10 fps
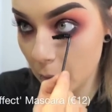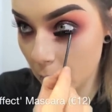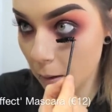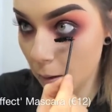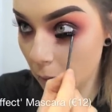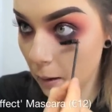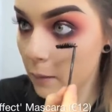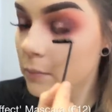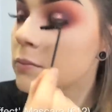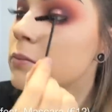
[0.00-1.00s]

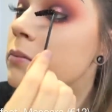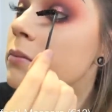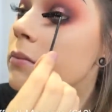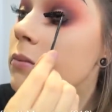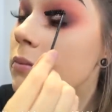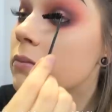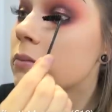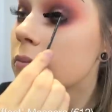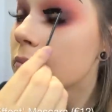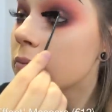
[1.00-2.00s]

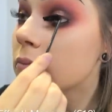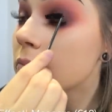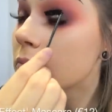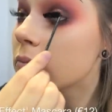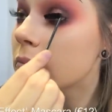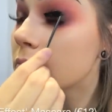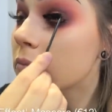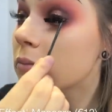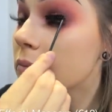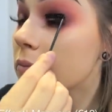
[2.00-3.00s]

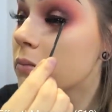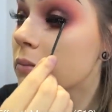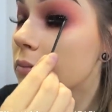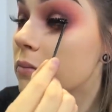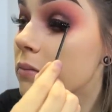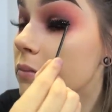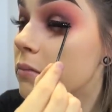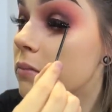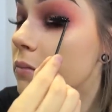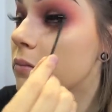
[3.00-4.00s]

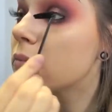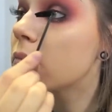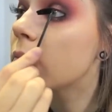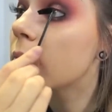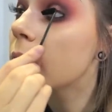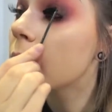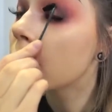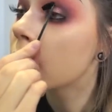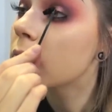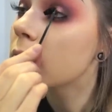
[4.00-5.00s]

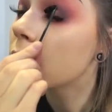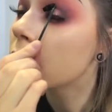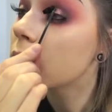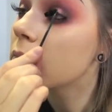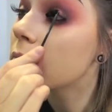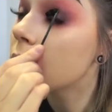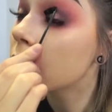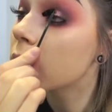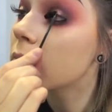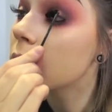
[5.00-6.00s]

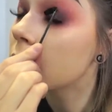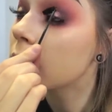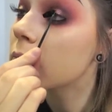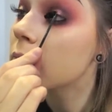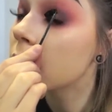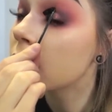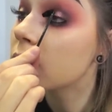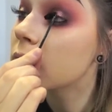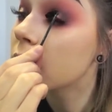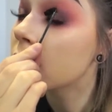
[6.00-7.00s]

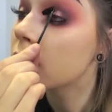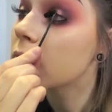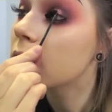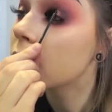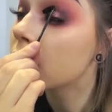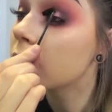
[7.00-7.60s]
No one is speaking in this clip.